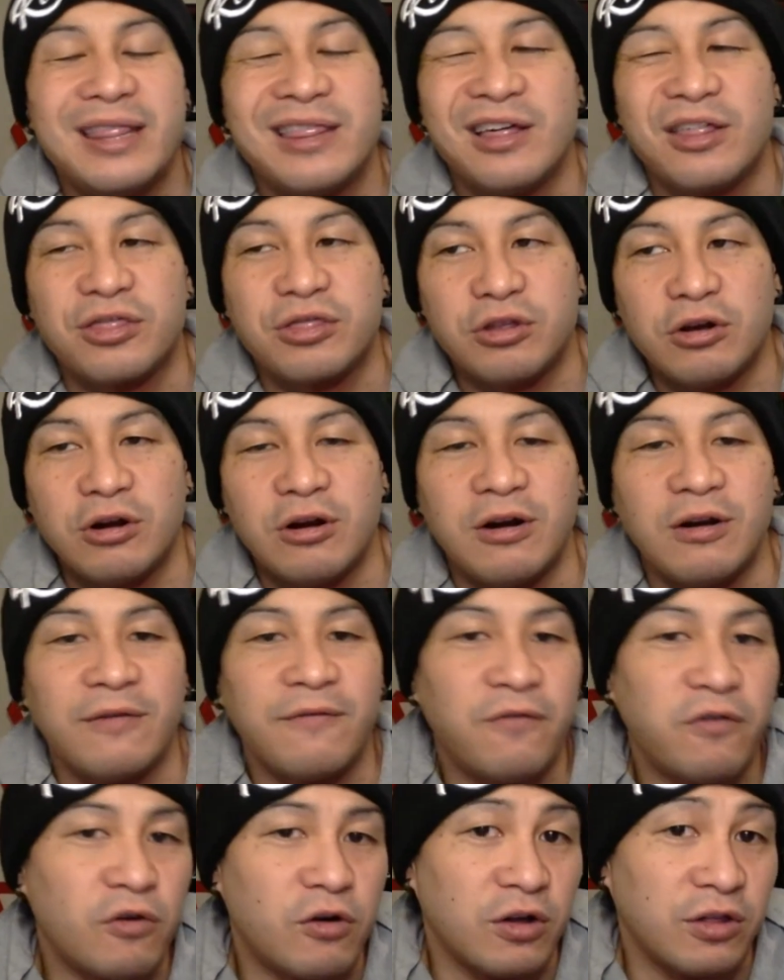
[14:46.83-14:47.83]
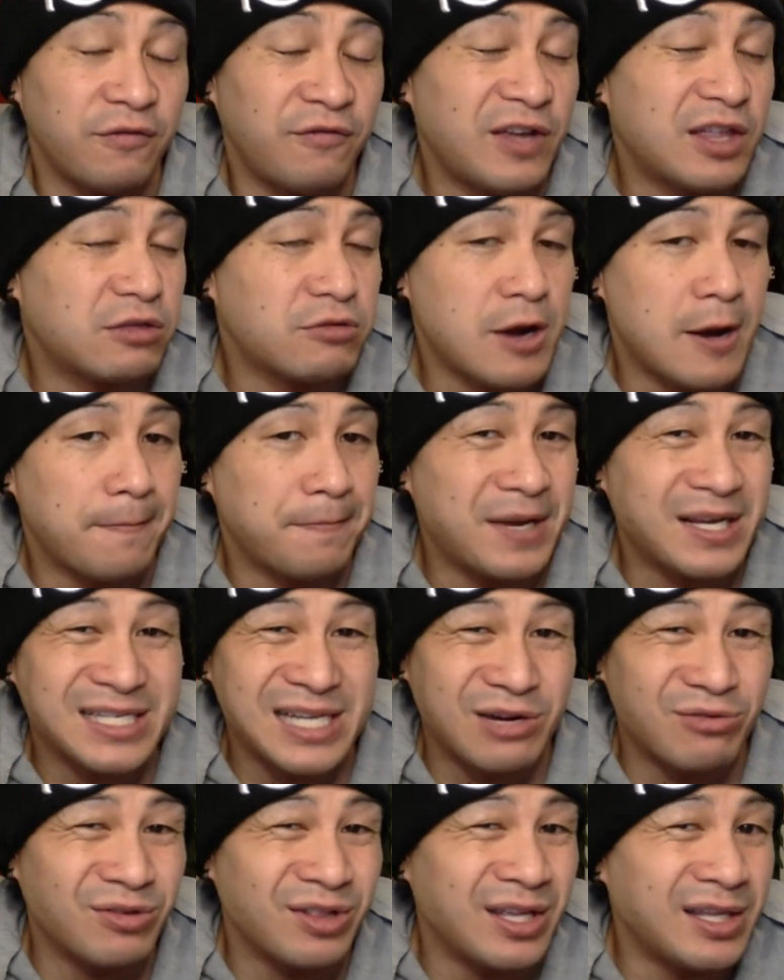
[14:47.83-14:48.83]
the third, fourth, fifth round
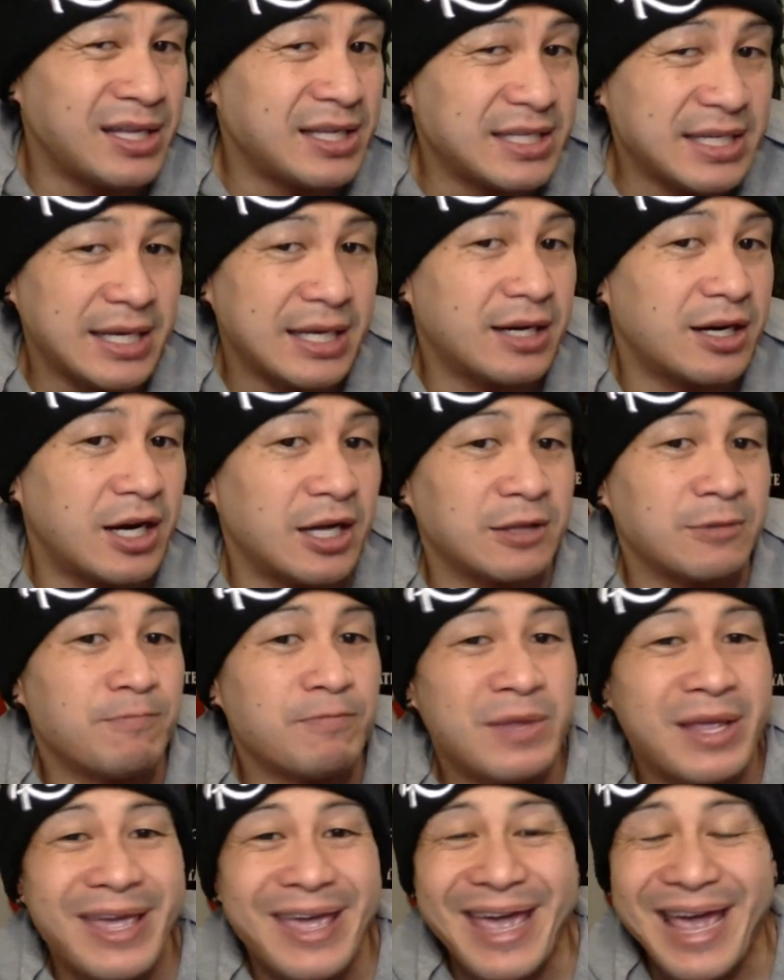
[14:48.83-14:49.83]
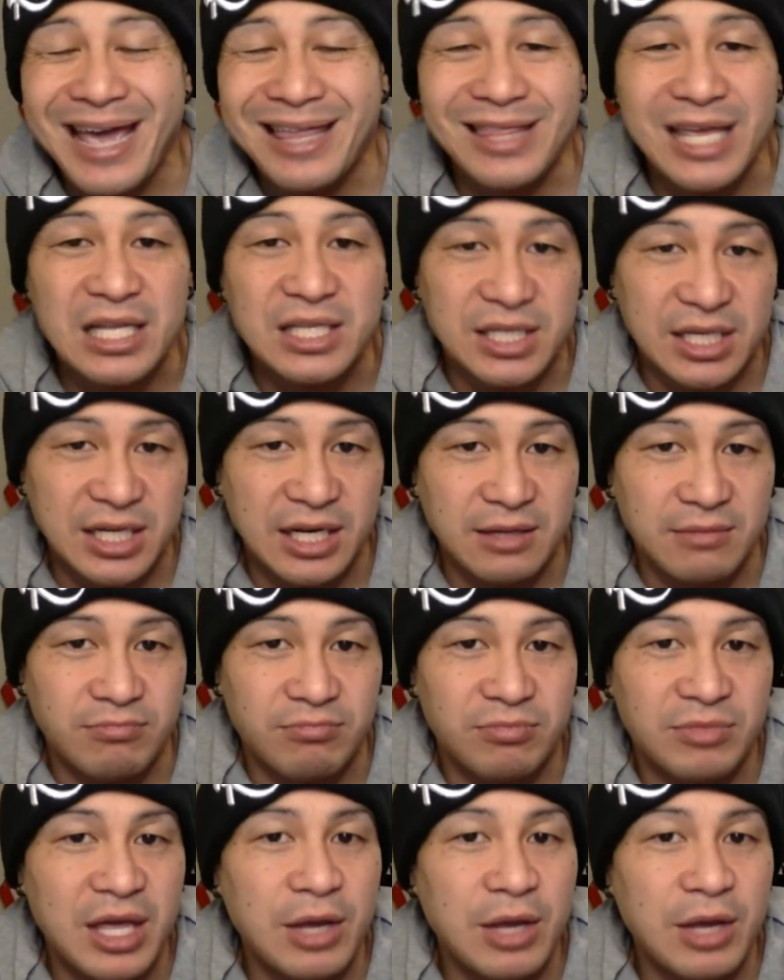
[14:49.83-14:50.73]
picks I really need to hit on, and they didn't.